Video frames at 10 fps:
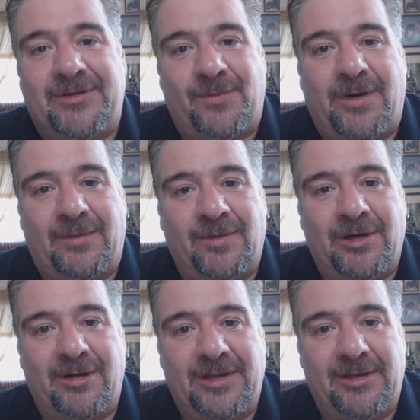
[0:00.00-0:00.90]
of what we're
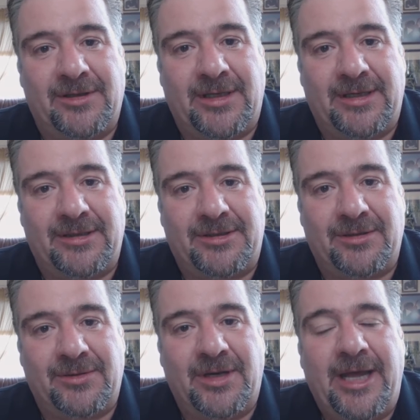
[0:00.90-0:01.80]
going to be looking
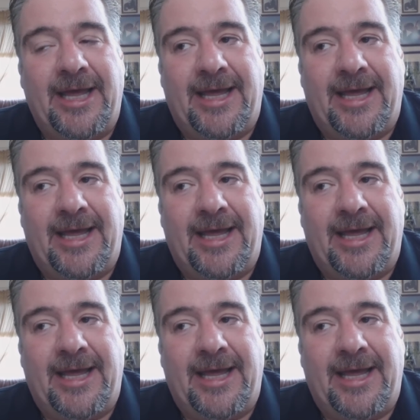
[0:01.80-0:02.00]
into,